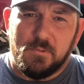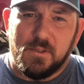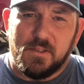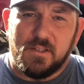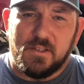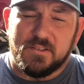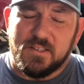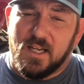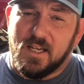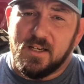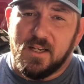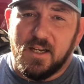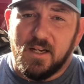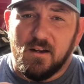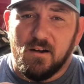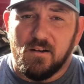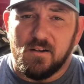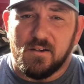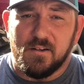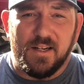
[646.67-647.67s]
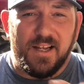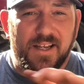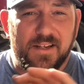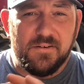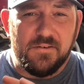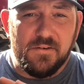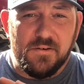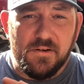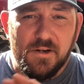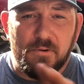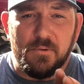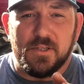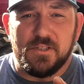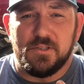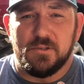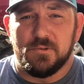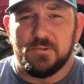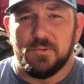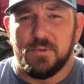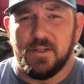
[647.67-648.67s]
Because I had 800, I had no
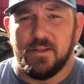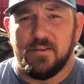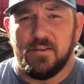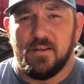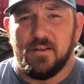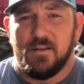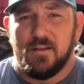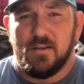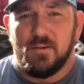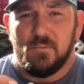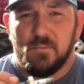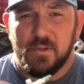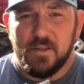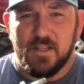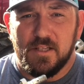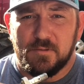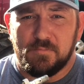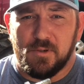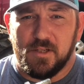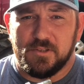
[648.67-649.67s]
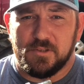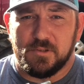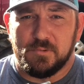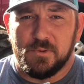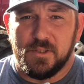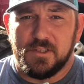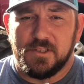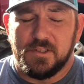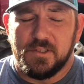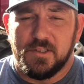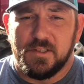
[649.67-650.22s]
issues with this pressure switch,